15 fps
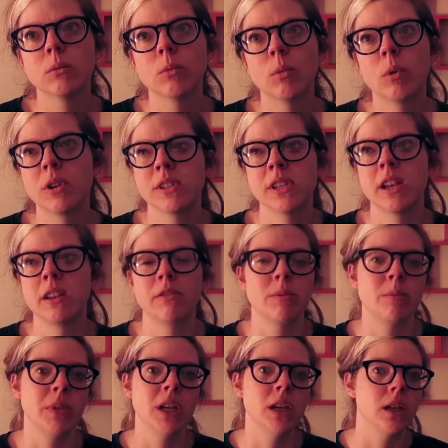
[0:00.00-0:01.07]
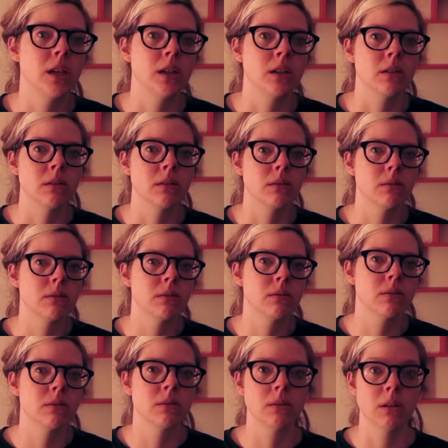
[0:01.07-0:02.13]
What does that even mean?
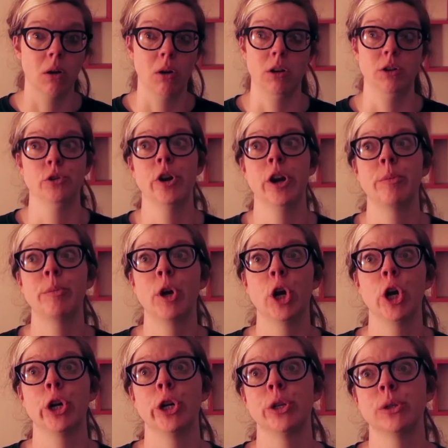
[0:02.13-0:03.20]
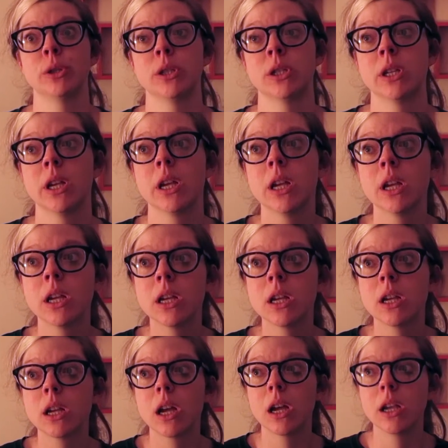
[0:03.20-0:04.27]
I tried my hardest.
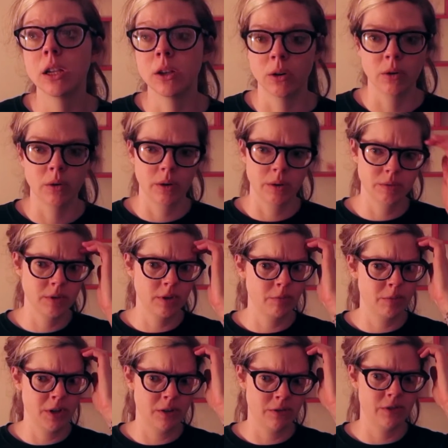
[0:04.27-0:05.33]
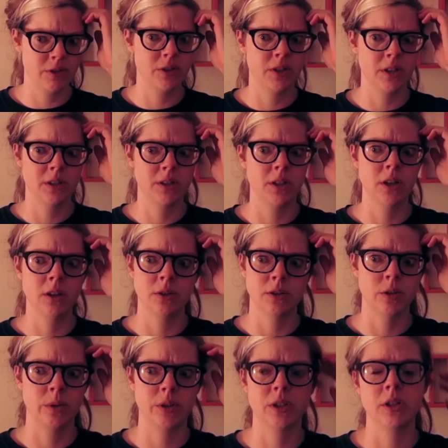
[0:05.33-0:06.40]
You know, I've been here for six years,
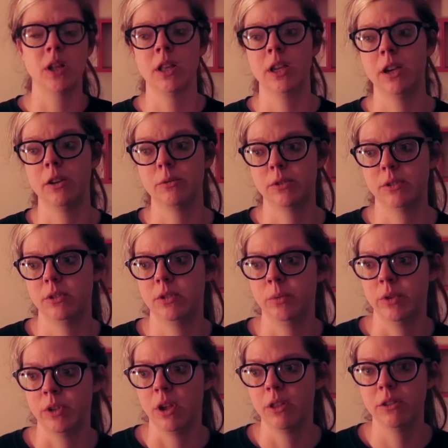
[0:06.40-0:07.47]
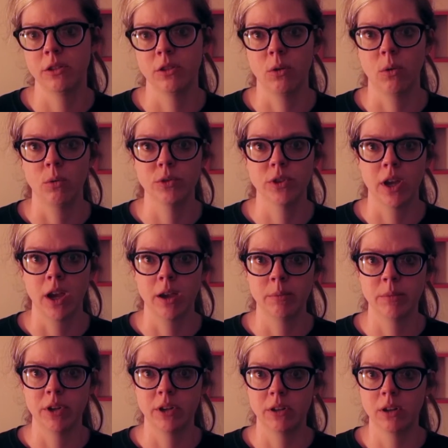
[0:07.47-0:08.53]
so it's not like I was doing nothing the whole time,
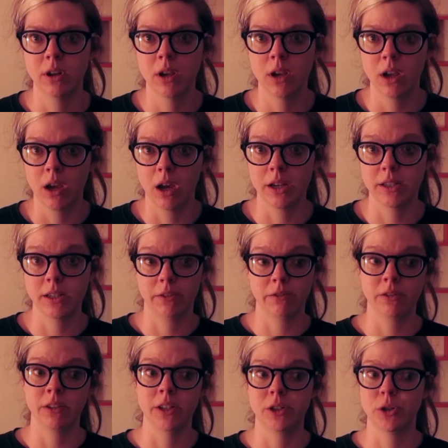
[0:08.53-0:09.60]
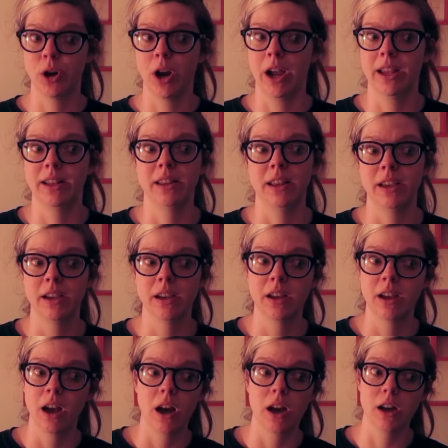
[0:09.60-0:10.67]
but it, I definitely tried like
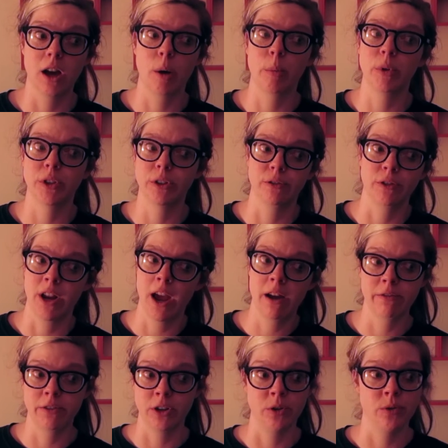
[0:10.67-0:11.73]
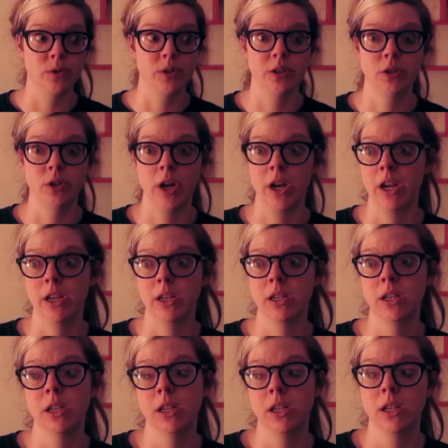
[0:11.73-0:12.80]
a couple different avenues. I tried
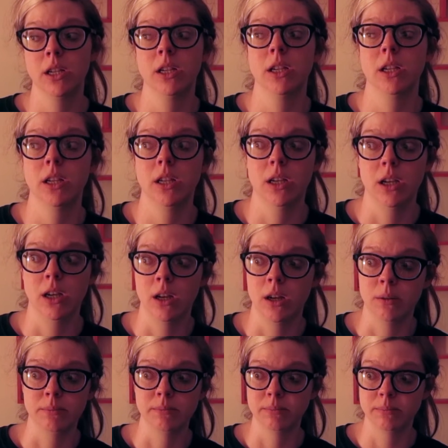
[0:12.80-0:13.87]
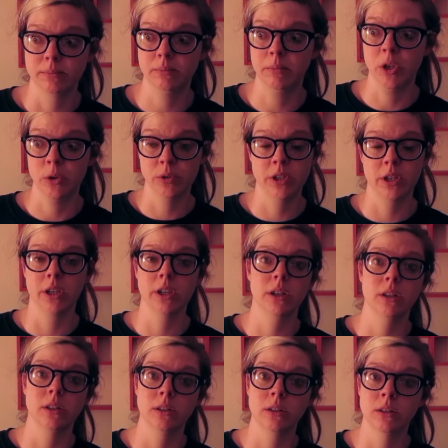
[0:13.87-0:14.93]
um, music,
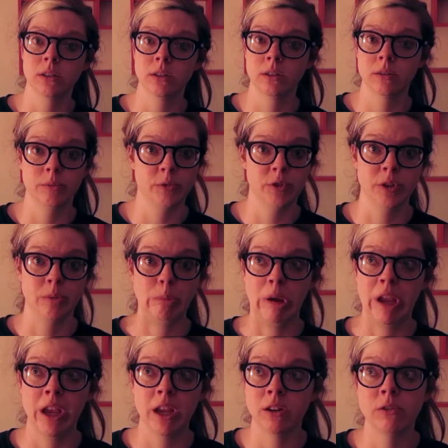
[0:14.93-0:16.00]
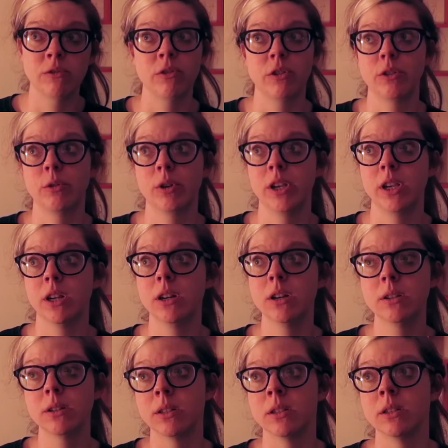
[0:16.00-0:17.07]
I was in a band for three
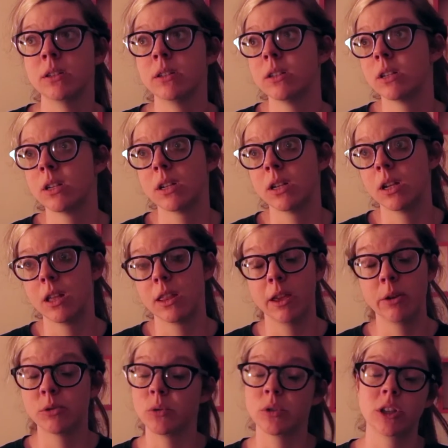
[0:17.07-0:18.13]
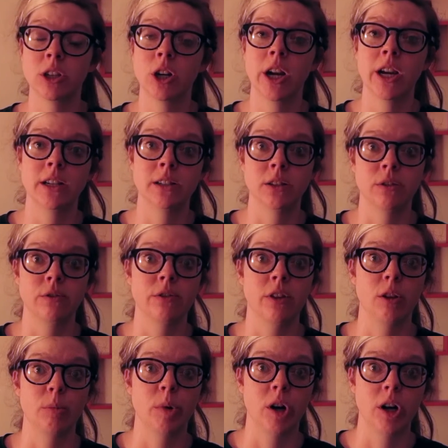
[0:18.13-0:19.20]
years, and that was really great until it
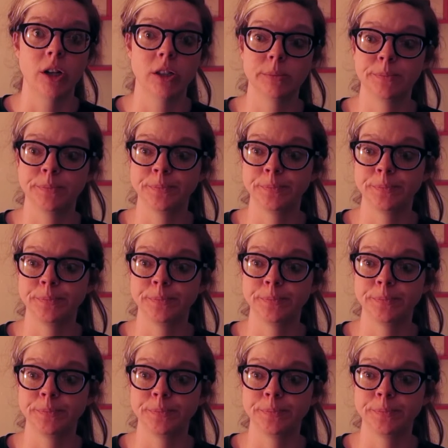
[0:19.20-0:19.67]
fell apart.